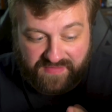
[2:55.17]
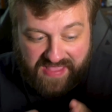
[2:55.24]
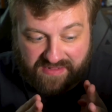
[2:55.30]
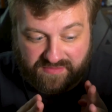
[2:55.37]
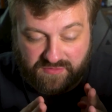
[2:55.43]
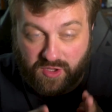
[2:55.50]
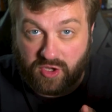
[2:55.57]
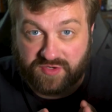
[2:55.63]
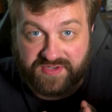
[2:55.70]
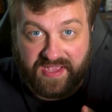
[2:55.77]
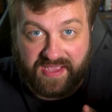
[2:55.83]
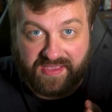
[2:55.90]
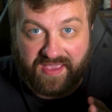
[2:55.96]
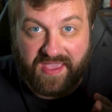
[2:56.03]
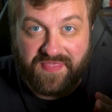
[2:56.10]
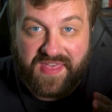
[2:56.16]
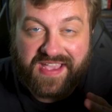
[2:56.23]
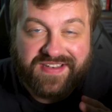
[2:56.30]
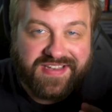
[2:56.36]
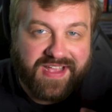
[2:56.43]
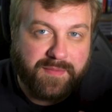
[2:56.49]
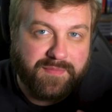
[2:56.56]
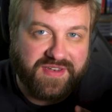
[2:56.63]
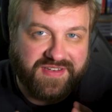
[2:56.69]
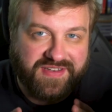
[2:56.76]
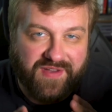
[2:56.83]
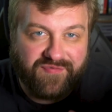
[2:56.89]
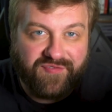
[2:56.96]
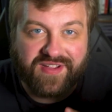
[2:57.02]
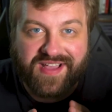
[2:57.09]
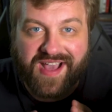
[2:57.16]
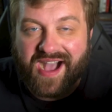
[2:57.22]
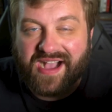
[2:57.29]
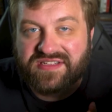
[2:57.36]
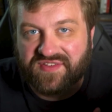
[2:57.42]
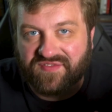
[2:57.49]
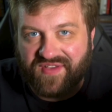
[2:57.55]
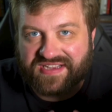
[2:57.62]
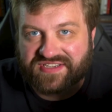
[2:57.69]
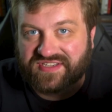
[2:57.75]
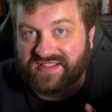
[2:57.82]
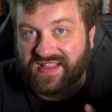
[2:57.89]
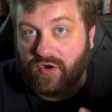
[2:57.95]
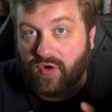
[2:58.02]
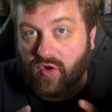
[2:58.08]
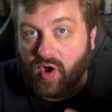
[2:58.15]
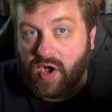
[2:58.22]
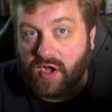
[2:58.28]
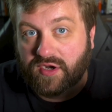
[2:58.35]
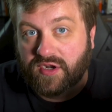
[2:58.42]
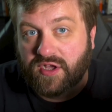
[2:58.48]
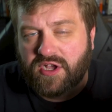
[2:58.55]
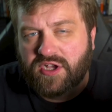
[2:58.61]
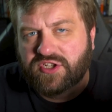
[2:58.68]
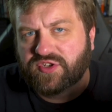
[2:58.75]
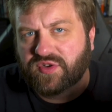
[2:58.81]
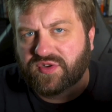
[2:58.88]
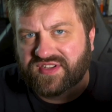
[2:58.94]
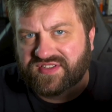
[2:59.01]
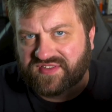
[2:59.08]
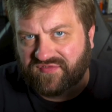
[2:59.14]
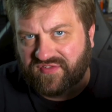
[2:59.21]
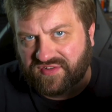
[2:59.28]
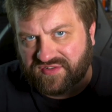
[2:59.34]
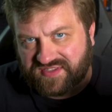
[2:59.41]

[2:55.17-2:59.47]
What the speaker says: that long take, and they attempt different kinds of action later on, so it doesn't feel